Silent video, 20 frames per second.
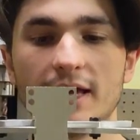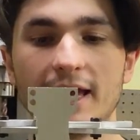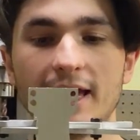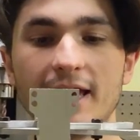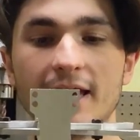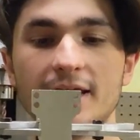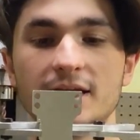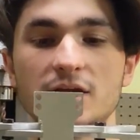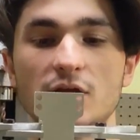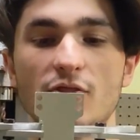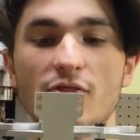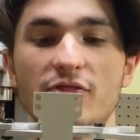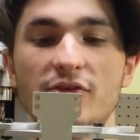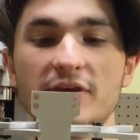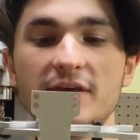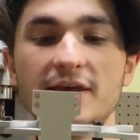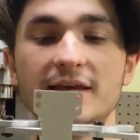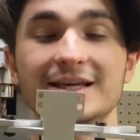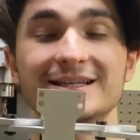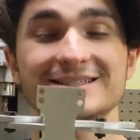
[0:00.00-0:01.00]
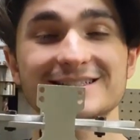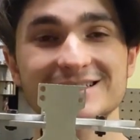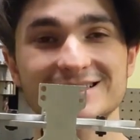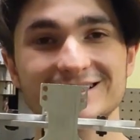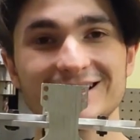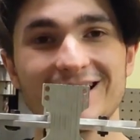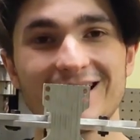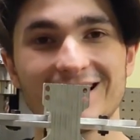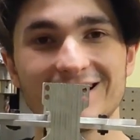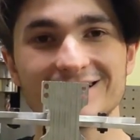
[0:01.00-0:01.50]
And the
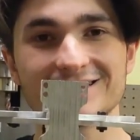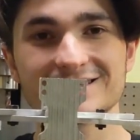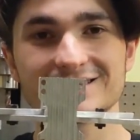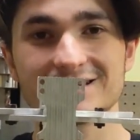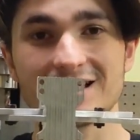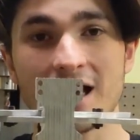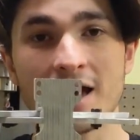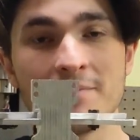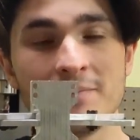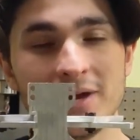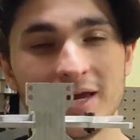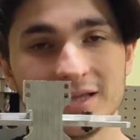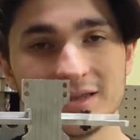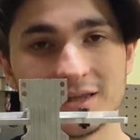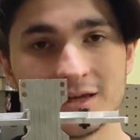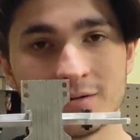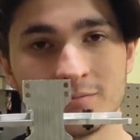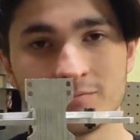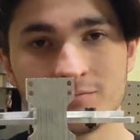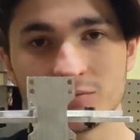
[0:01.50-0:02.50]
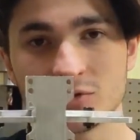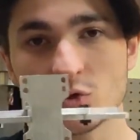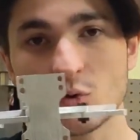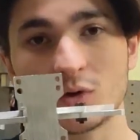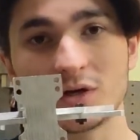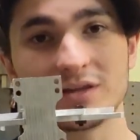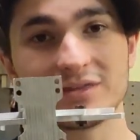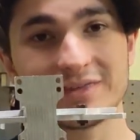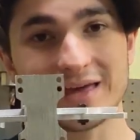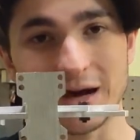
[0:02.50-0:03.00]
slots, I made them
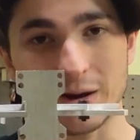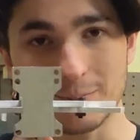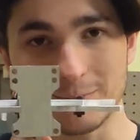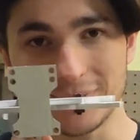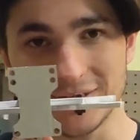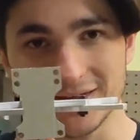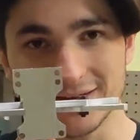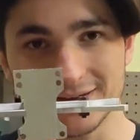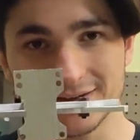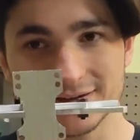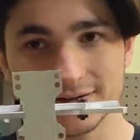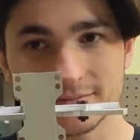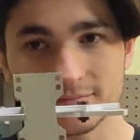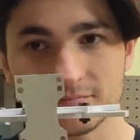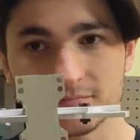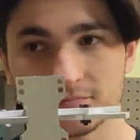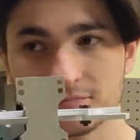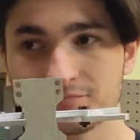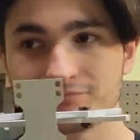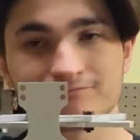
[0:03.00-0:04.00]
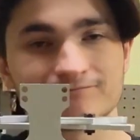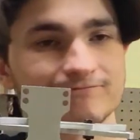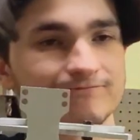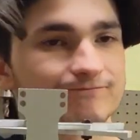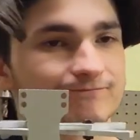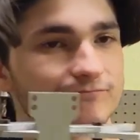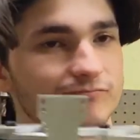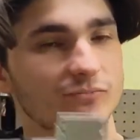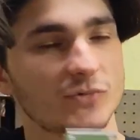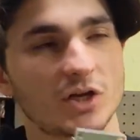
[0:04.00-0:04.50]
20 thou big
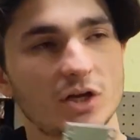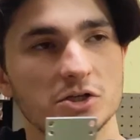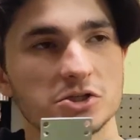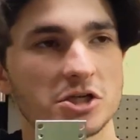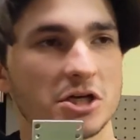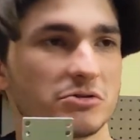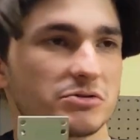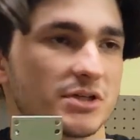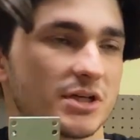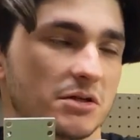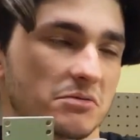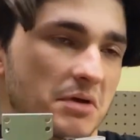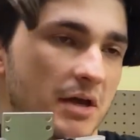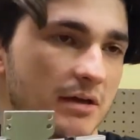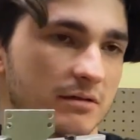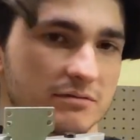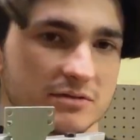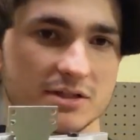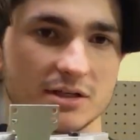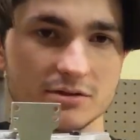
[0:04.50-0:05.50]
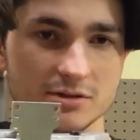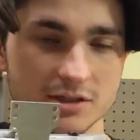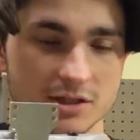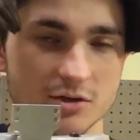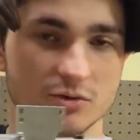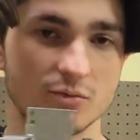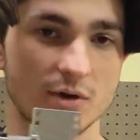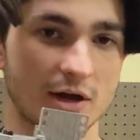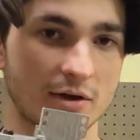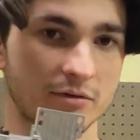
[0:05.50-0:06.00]
because I was like, sounds like
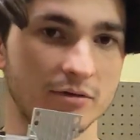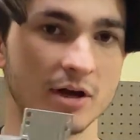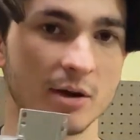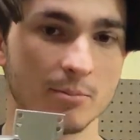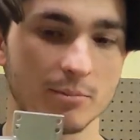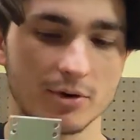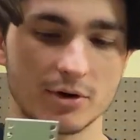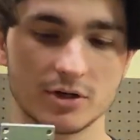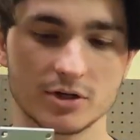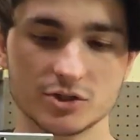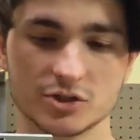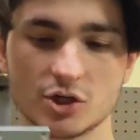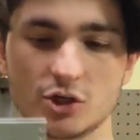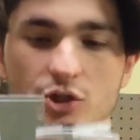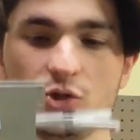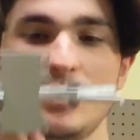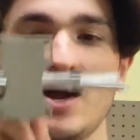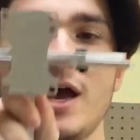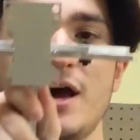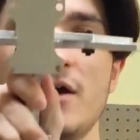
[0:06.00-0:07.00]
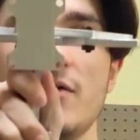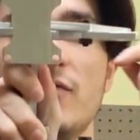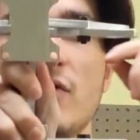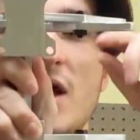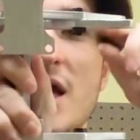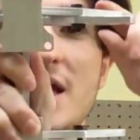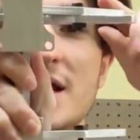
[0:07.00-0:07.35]
a round number. So you have